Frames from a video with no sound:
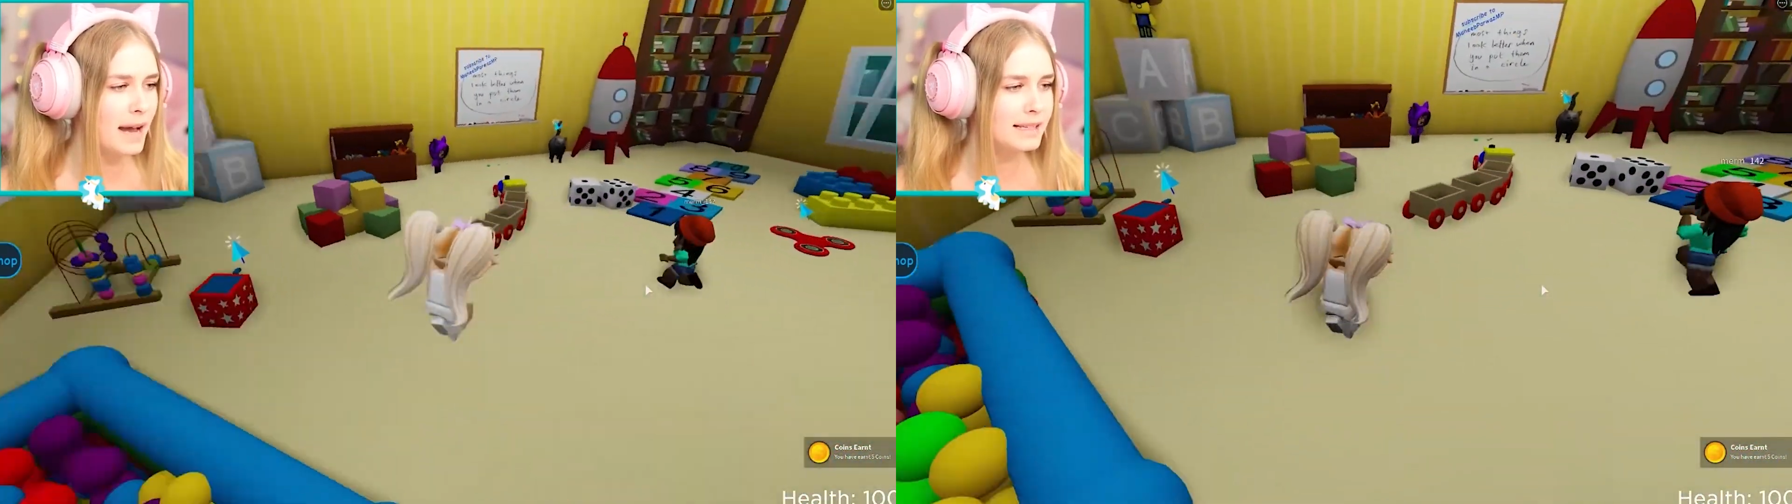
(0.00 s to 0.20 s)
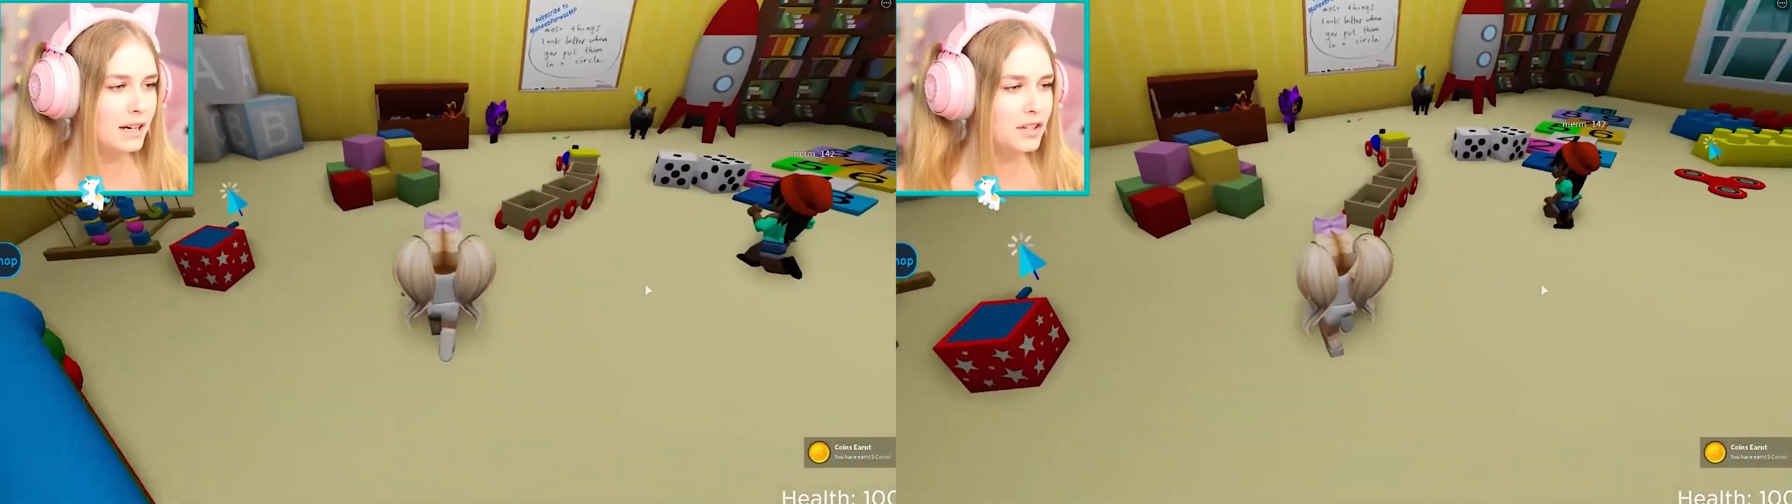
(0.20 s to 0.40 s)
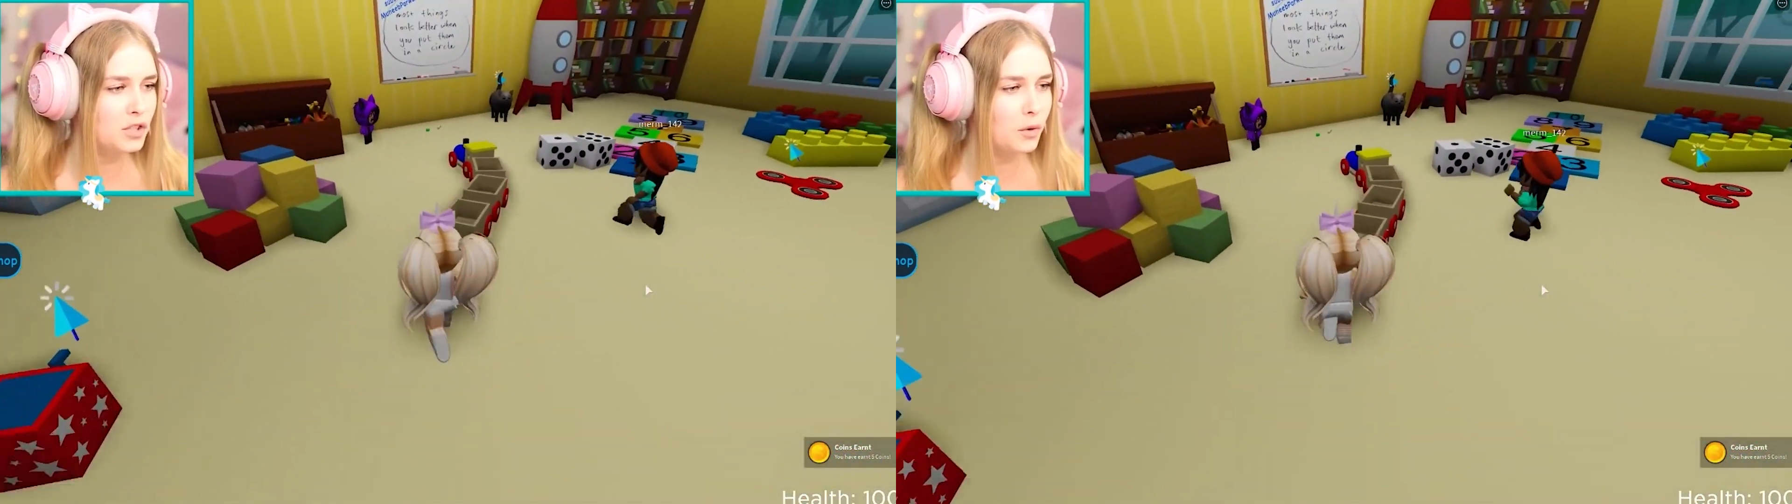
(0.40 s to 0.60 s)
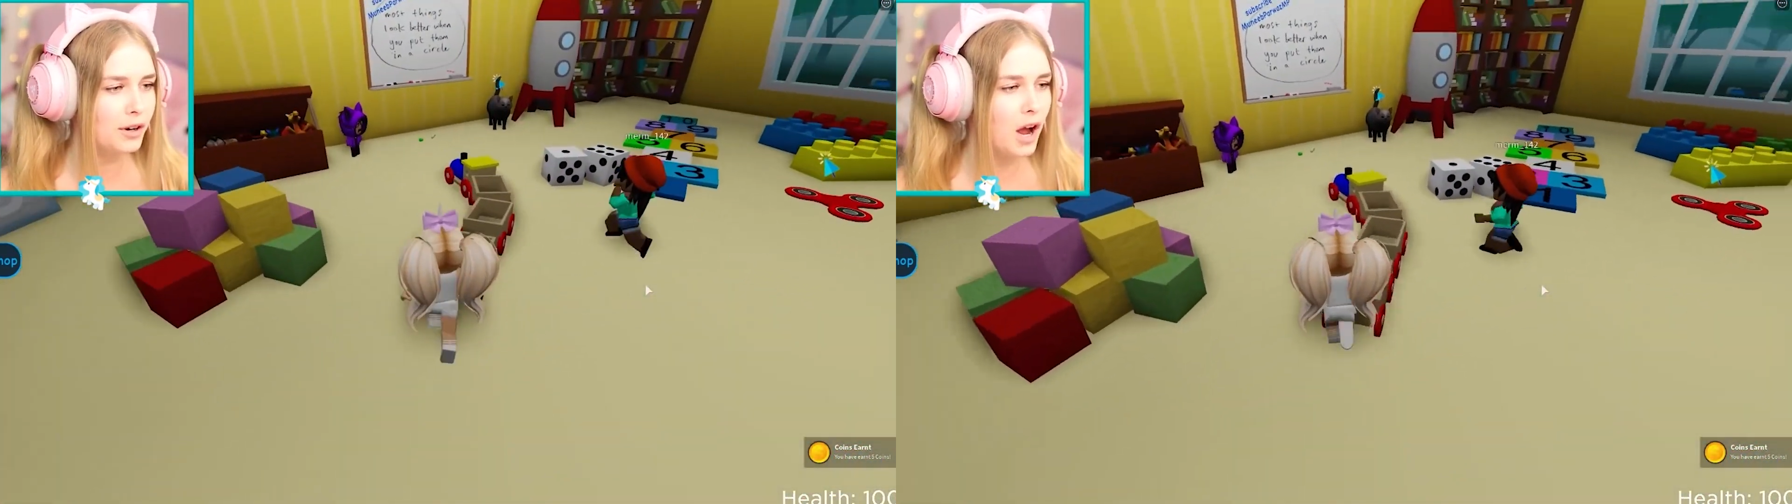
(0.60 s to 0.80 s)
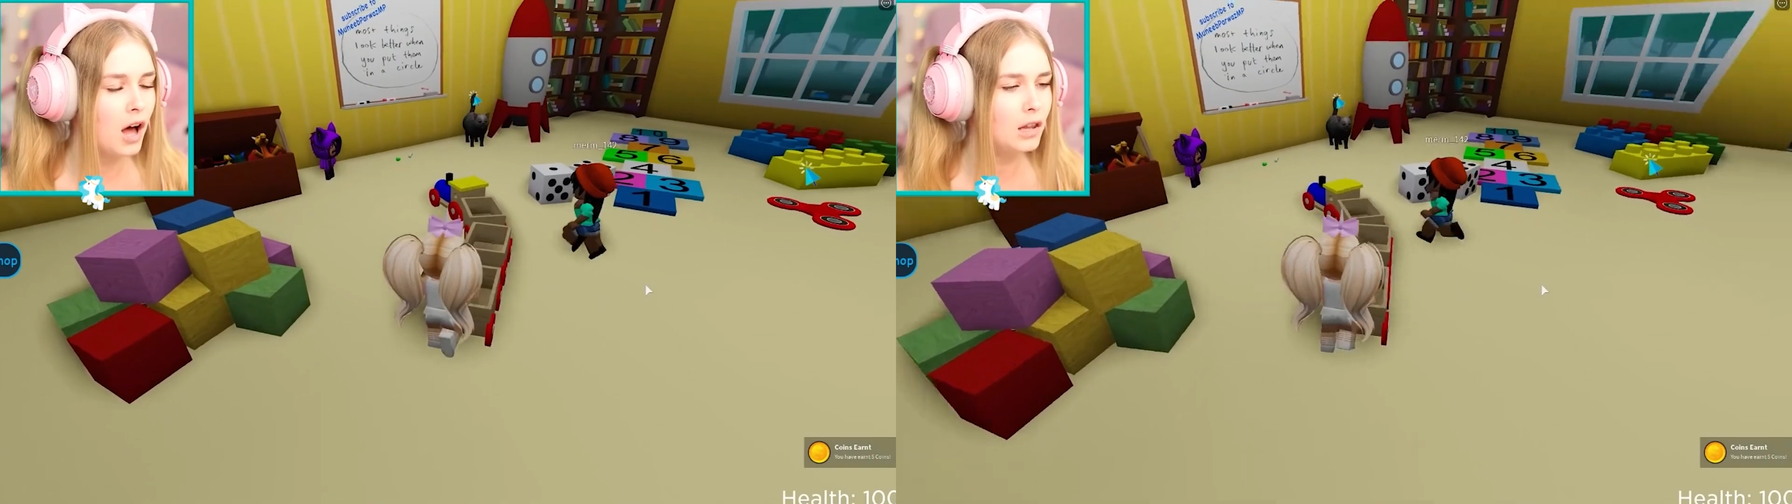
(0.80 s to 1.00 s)
videos and
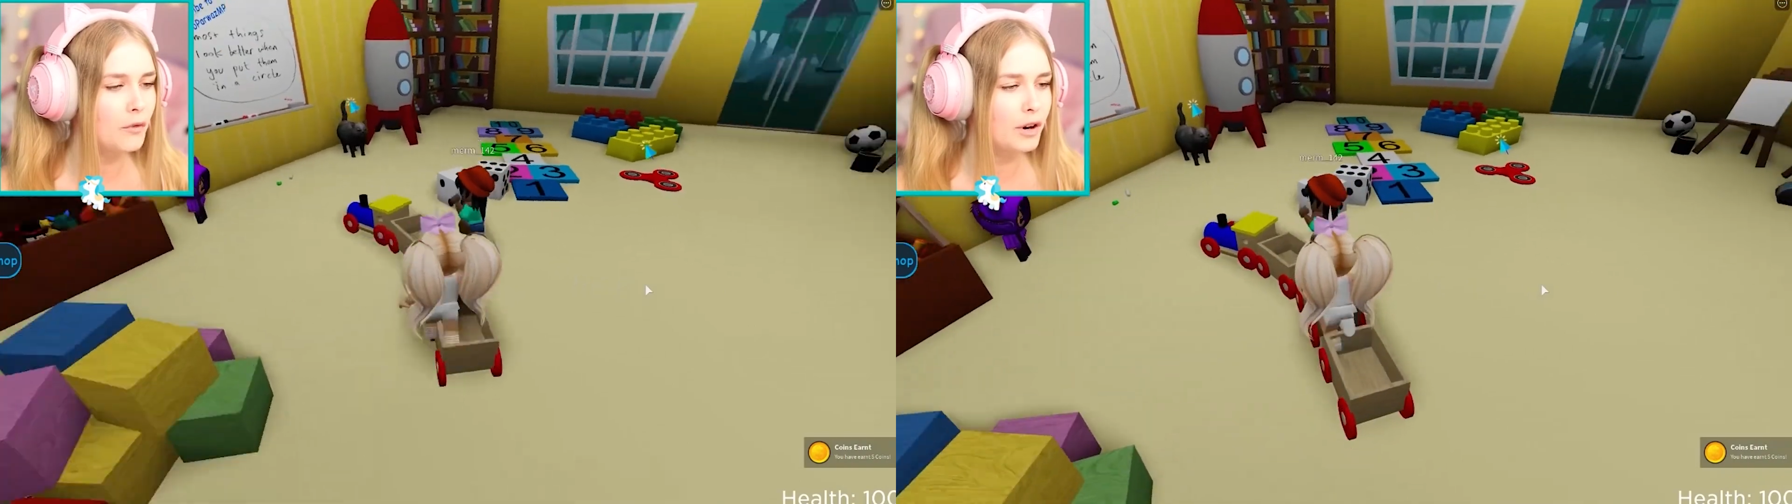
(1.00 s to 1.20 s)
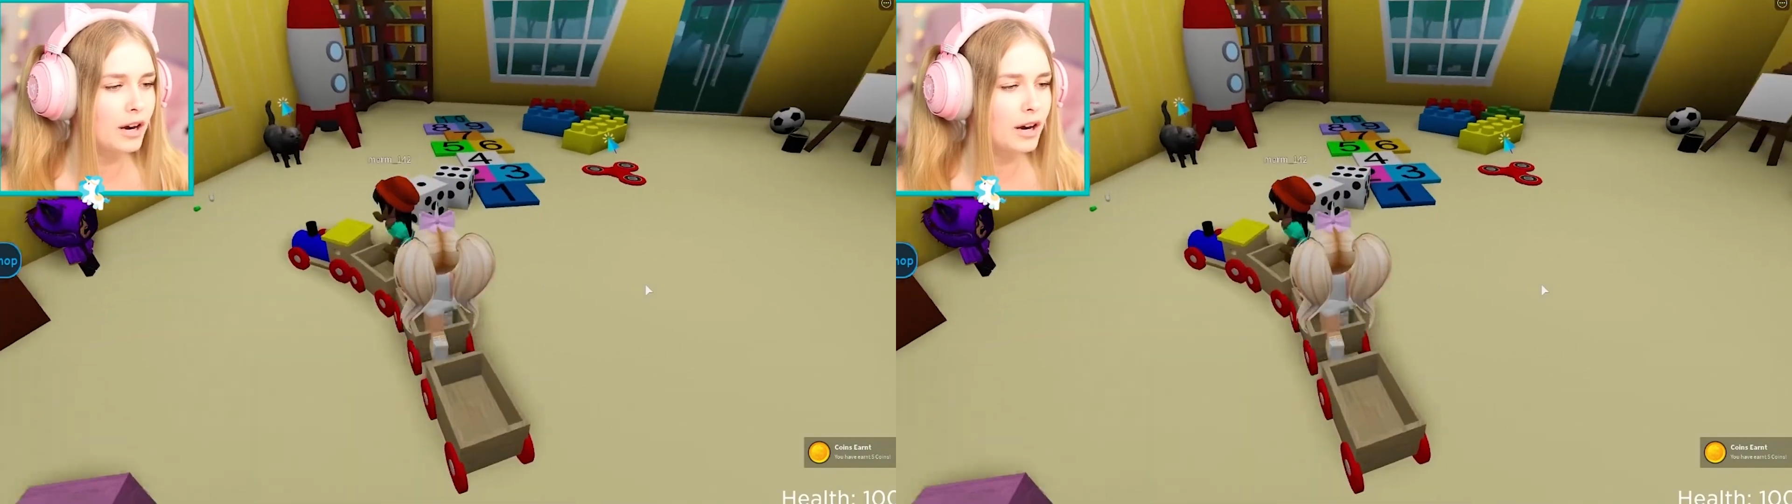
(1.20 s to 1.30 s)
she often